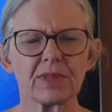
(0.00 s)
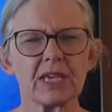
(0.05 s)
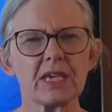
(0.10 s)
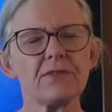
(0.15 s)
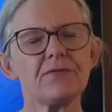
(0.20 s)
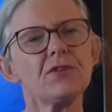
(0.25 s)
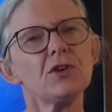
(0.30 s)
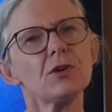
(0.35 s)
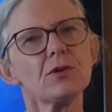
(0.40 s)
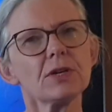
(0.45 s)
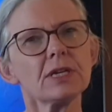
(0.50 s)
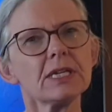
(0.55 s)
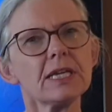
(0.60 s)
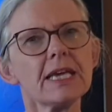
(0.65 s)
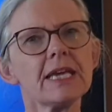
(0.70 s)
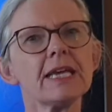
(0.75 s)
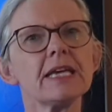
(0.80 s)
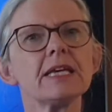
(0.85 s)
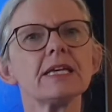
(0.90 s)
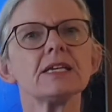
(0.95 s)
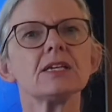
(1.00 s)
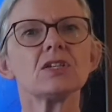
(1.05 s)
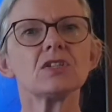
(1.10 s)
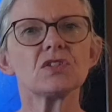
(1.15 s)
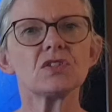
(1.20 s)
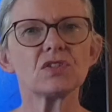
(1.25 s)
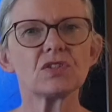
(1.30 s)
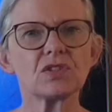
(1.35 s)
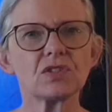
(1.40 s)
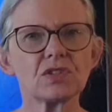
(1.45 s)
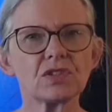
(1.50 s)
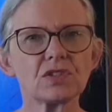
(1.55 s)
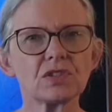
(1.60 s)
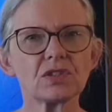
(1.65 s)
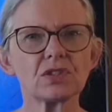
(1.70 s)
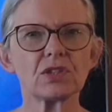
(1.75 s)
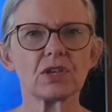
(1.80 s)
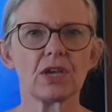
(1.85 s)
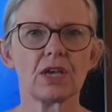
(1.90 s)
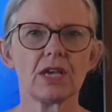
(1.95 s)
If you can hear
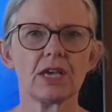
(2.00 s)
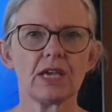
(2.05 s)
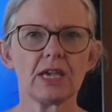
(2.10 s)
s